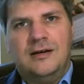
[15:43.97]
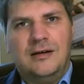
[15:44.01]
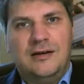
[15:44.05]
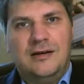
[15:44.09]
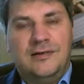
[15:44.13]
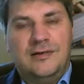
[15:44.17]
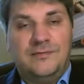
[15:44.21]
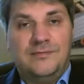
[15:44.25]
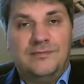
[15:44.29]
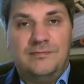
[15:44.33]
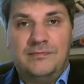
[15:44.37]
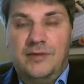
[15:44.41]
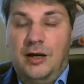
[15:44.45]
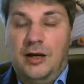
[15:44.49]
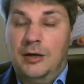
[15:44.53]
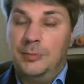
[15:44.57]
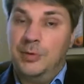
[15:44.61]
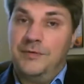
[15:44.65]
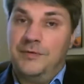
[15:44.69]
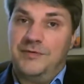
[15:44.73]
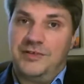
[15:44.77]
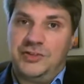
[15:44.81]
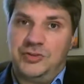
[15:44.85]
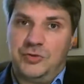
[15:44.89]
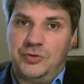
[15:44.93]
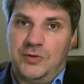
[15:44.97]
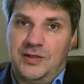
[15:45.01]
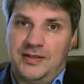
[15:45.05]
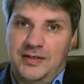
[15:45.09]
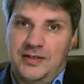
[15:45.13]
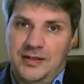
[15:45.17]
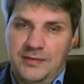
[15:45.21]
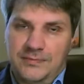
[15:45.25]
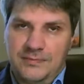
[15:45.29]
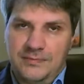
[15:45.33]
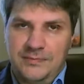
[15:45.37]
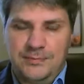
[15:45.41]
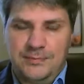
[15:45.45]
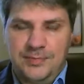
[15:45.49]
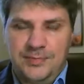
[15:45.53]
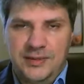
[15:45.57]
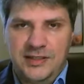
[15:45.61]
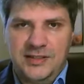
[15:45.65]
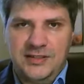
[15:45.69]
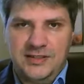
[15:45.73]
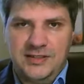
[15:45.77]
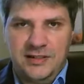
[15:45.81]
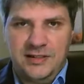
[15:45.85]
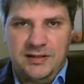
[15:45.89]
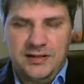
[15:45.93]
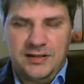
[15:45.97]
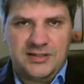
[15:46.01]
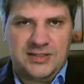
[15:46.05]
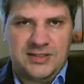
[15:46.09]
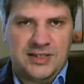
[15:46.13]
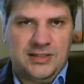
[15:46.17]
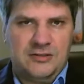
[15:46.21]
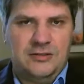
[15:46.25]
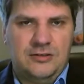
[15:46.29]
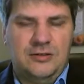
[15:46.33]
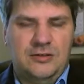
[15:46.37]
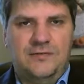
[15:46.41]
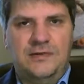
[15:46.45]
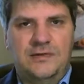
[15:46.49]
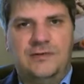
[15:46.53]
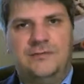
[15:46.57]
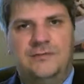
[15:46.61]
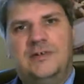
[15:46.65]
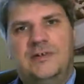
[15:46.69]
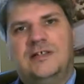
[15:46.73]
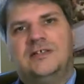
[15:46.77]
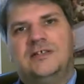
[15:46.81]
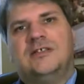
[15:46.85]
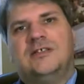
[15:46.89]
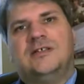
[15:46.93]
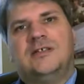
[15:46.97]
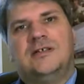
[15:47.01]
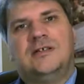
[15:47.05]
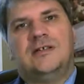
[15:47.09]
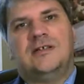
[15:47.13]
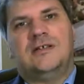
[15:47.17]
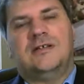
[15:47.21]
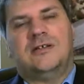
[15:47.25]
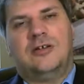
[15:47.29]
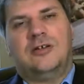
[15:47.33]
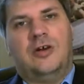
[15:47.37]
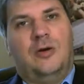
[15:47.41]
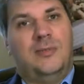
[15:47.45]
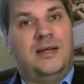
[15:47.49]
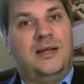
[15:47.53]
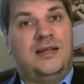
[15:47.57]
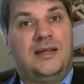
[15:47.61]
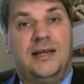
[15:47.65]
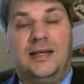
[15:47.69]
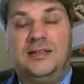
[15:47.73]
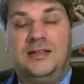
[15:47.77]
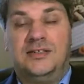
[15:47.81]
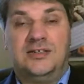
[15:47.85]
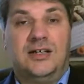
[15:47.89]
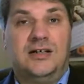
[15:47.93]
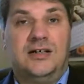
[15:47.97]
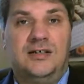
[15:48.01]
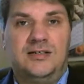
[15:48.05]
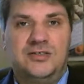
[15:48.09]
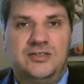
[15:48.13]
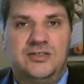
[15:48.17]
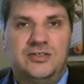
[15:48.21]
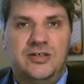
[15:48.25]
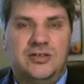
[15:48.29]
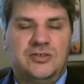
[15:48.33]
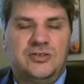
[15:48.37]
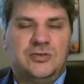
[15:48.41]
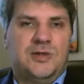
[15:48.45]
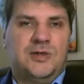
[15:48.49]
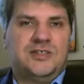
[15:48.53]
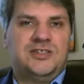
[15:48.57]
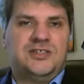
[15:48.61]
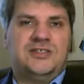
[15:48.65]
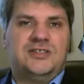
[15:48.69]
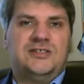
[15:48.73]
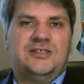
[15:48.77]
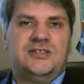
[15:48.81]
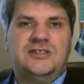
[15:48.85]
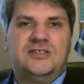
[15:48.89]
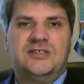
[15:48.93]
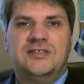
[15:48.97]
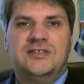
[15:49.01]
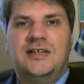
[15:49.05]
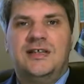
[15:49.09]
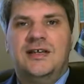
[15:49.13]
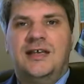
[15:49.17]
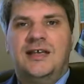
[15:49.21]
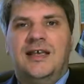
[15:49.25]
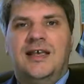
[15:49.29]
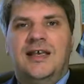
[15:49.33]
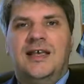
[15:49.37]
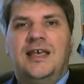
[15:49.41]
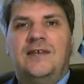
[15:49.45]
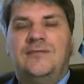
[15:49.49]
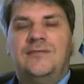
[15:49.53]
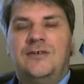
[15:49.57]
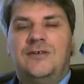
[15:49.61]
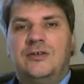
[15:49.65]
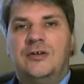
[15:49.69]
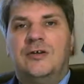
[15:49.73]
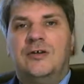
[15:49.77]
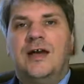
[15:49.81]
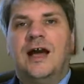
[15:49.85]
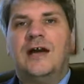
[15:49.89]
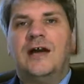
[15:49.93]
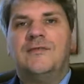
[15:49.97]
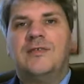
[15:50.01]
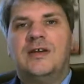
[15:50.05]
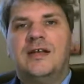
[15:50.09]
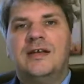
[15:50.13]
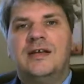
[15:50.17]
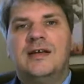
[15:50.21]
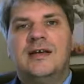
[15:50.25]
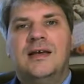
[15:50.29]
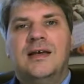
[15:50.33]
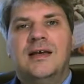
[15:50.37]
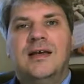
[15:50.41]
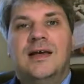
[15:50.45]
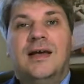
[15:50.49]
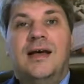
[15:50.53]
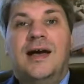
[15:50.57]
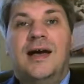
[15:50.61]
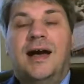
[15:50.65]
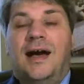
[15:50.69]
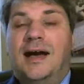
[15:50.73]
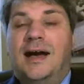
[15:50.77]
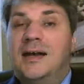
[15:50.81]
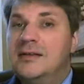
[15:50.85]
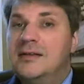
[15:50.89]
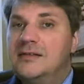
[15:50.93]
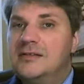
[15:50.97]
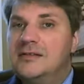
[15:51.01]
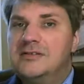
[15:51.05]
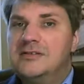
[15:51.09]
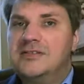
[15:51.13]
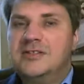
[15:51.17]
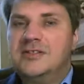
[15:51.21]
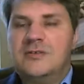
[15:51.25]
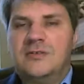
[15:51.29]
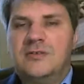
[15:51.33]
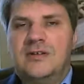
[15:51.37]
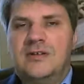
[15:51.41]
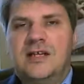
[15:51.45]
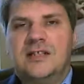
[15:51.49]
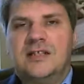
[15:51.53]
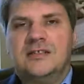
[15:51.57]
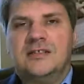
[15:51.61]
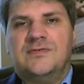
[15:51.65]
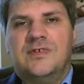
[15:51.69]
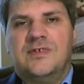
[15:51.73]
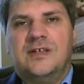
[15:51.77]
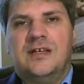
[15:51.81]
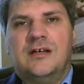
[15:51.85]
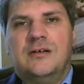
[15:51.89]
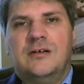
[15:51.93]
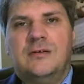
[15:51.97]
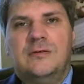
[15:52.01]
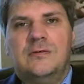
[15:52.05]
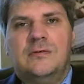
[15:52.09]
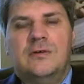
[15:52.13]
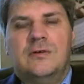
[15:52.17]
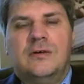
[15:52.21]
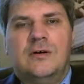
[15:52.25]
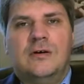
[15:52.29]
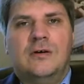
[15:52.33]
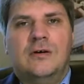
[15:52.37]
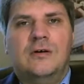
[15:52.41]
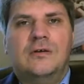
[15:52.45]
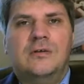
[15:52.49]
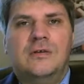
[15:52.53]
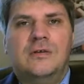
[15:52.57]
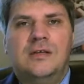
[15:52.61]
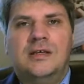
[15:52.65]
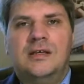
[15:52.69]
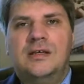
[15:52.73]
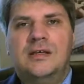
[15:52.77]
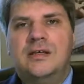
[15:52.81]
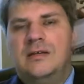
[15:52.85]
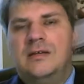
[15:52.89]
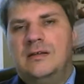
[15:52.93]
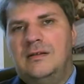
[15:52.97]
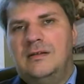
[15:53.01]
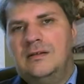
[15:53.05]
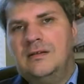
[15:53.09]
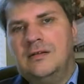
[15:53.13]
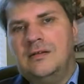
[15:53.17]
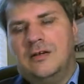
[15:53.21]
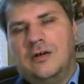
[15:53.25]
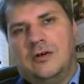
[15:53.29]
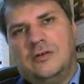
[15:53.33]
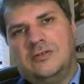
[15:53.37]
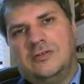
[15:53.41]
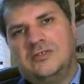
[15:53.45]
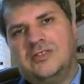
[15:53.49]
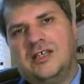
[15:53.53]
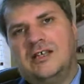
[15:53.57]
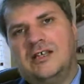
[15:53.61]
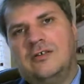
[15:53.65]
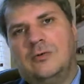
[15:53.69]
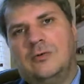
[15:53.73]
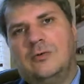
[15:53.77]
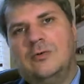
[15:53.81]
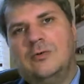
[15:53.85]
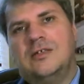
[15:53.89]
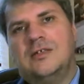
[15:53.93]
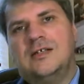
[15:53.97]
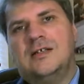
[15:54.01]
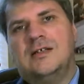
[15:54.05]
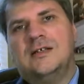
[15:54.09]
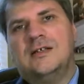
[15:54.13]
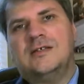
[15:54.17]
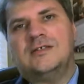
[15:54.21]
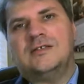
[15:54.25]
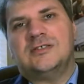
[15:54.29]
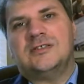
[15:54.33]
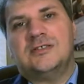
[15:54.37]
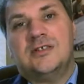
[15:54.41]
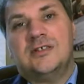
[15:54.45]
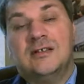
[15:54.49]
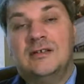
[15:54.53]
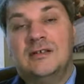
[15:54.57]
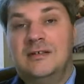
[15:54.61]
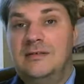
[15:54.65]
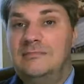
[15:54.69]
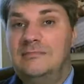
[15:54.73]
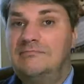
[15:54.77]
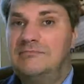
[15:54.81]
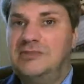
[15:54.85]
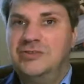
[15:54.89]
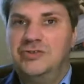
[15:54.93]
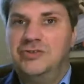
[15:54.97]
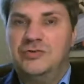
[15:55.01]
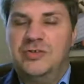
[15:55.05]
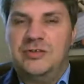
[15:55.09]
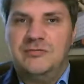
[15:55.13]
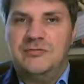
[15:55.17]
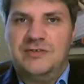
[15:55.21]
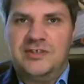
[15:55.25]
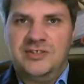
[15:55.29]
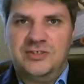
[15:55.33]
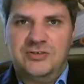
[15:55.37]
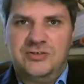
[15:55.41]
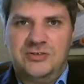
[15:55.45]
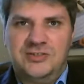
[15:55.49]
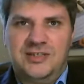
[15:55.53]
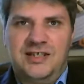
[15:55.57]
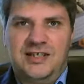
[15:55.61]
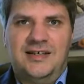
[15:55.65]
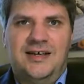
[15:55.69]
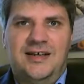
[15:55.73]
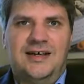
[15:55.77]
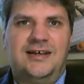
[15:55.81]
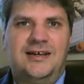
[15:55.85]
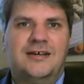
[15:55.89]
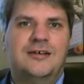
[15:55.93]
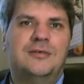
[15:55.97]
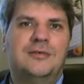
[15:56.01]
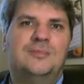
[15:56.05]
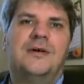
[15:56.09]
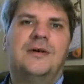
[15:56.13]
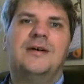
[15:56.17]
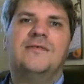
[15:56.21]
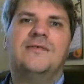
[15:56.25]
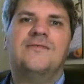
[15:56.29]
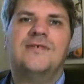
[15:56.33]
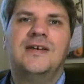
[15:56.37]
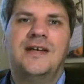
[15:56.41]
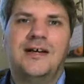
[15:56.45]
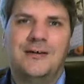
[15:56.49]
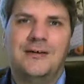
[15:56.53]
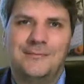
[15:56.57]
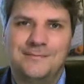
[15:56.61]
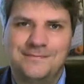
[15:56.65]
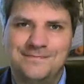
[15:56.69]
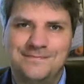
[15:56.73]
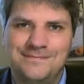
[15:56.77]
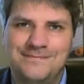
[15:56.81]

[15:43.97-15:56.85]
I hope you've enjoyed it. Please, like I say, do feel free to comment, get in touch, ask questions if you do have any. And until the next video on the content audit, enjoy the rest of your day and goodbye for now.